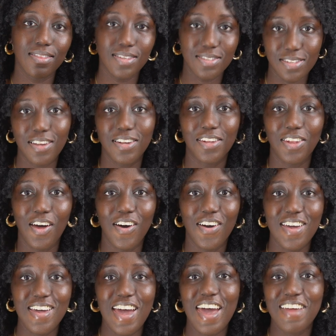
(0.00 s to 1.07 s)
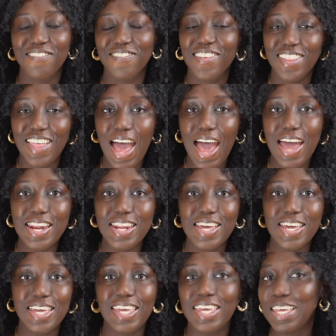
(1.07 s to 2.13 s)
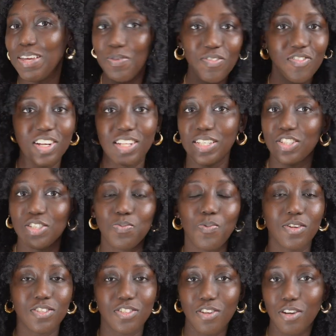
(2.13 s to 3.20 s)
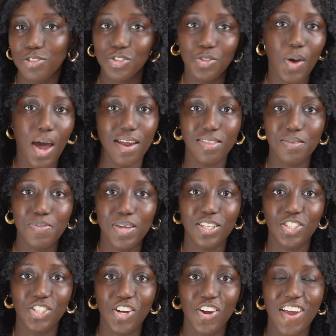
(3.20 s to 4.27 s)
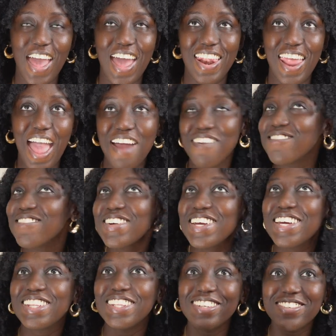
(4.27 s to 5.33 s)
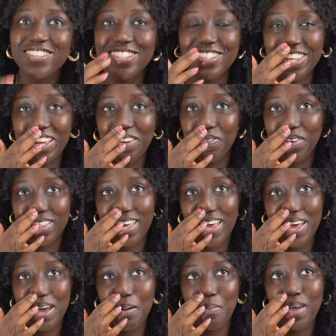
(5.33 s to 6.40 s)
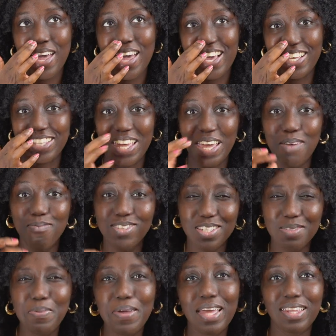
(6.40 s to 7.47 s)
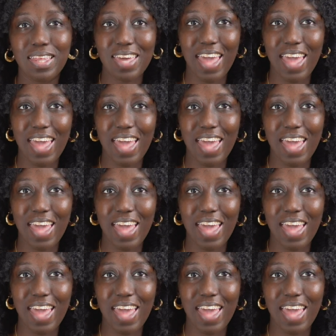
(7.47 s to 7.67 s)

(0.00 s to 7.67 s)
son-in-law. And for that, he really just wants Dongju out of the picture. And every little scene with him is him just being like